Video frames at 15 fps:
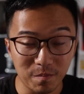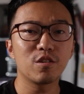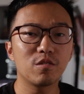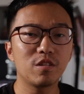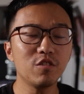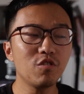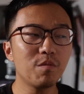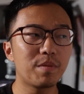So
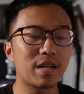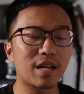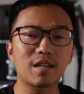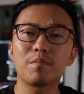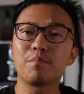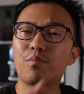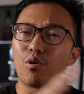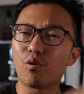this will be like
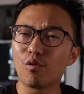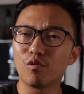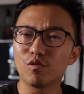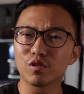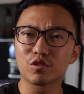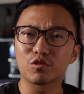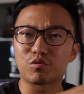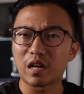a
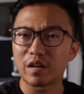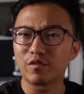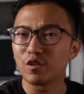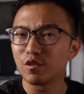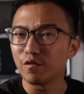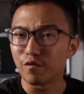post-travel